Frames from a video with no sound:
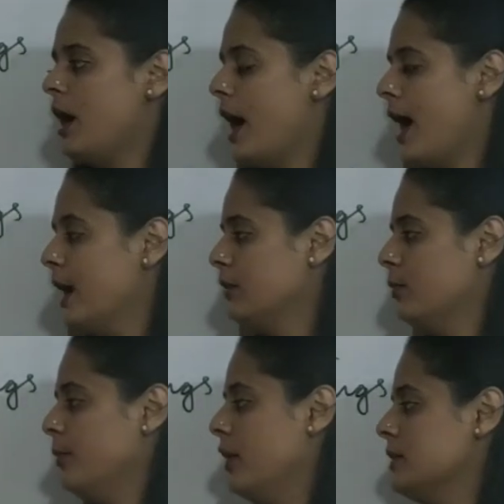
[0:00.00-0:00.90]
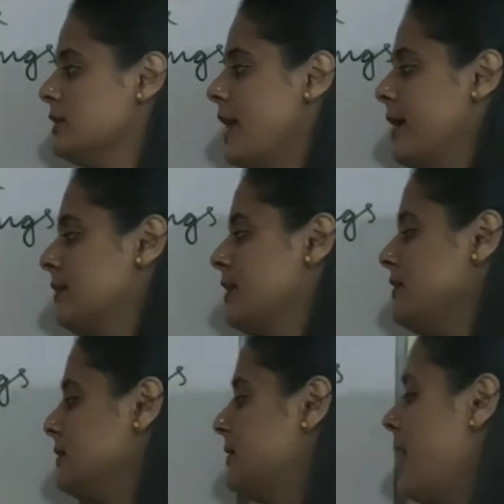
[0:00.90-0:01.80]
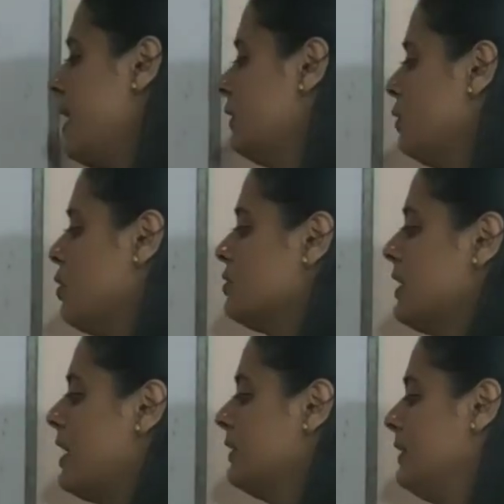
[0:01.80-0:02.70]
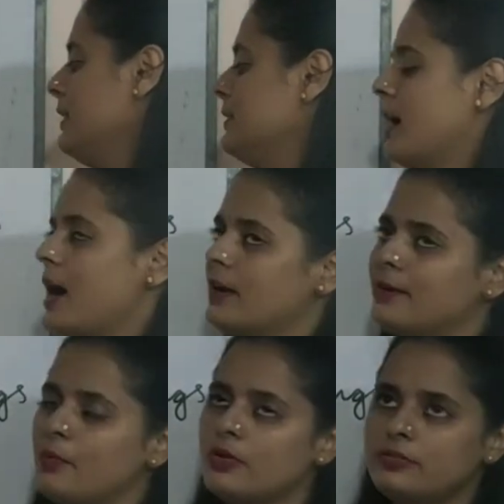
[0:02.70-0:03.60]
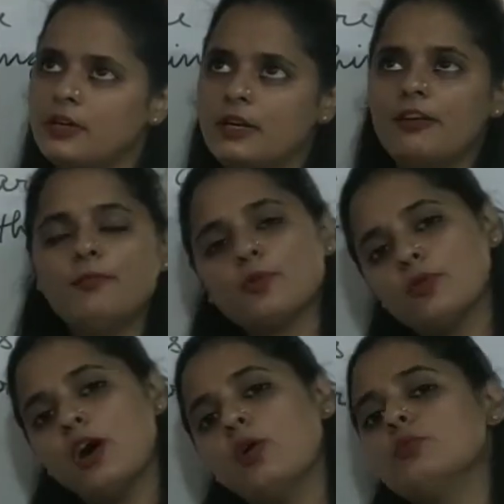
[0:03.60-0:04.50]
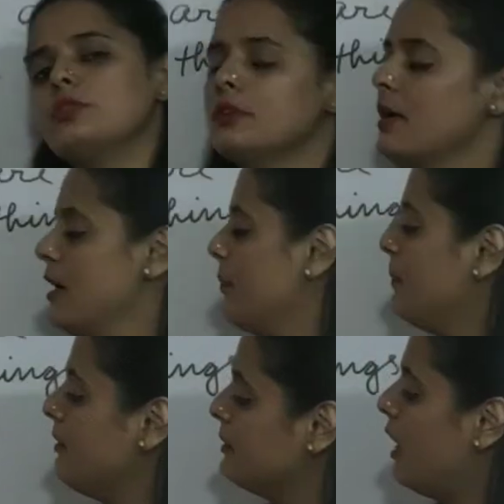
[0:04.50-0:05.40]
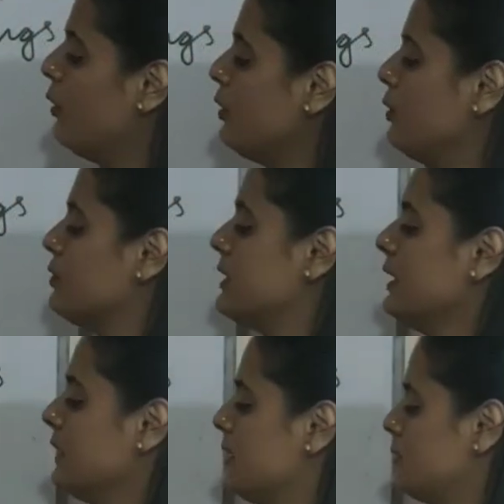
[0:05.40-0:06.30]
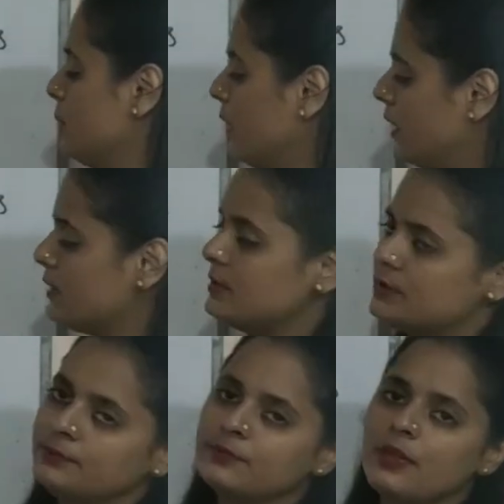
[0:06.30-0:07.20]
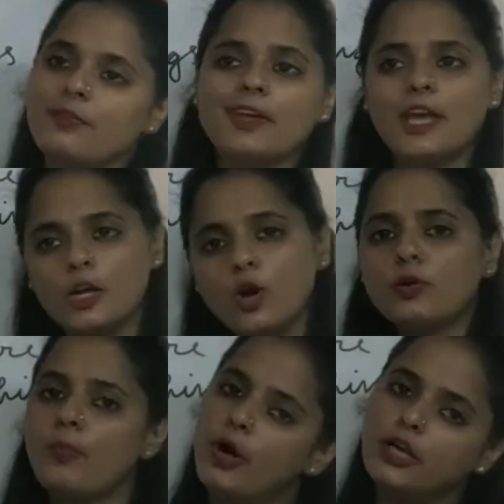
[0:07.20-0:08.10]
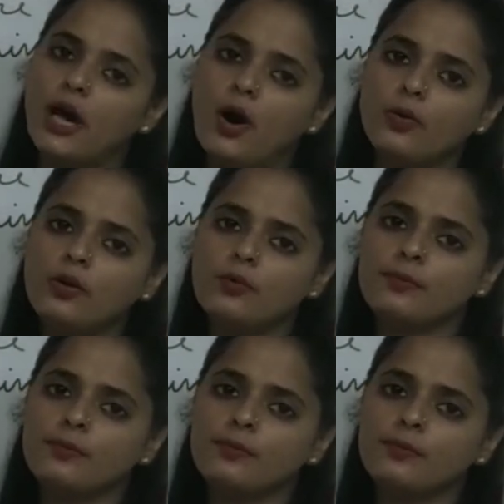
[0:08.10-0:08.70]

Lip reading: And words like this, that, those and these are demonstrative pronouns. Without using these words, we cannot point out